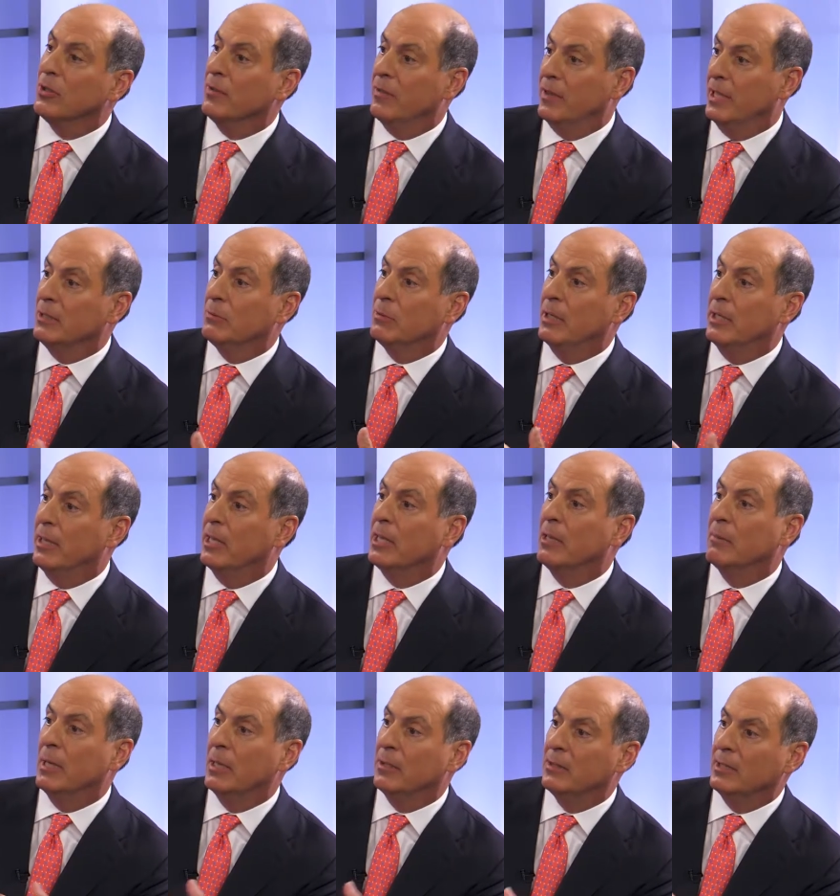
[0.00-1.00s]
sort of things when I
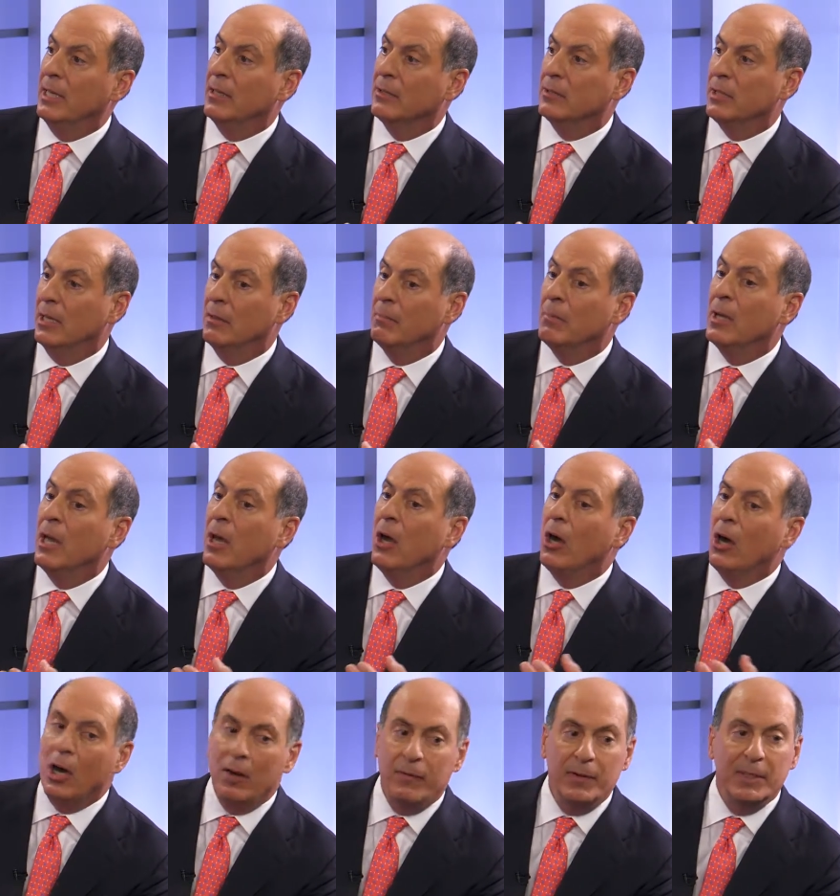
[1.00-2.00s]
think about downtime.
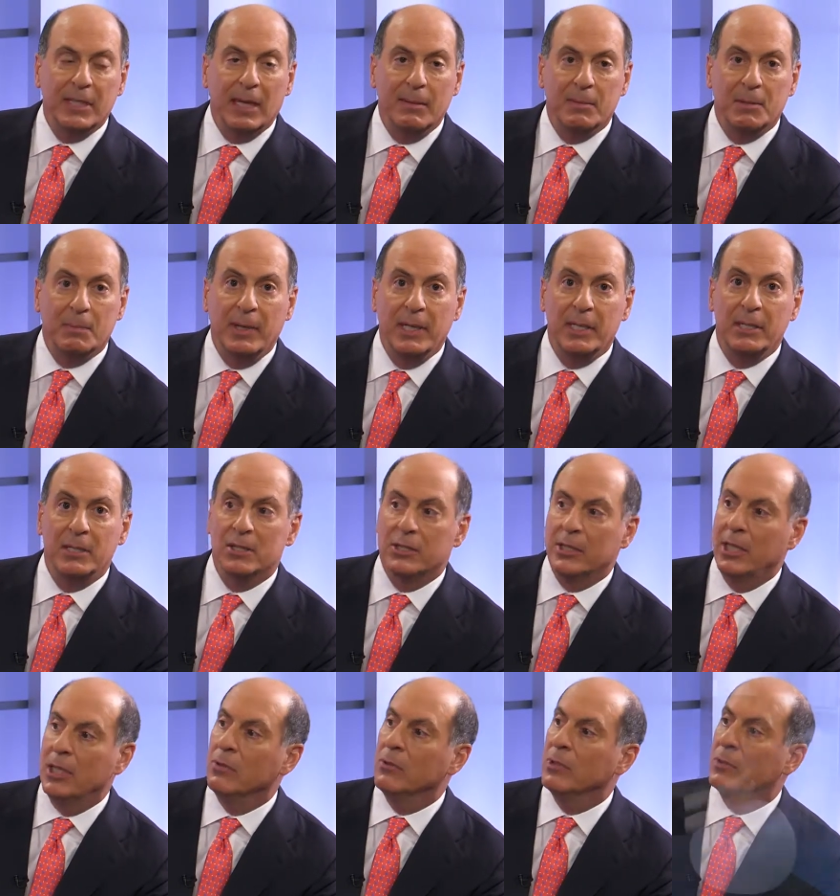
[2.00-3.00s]
Oftentimes
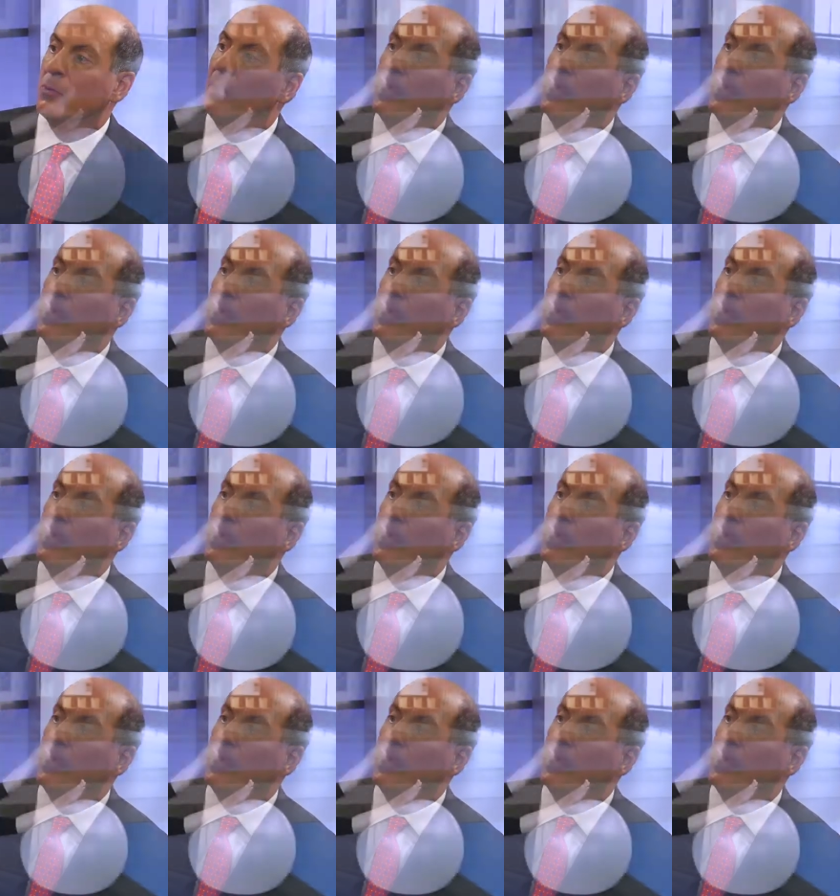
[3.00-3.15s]
patients say to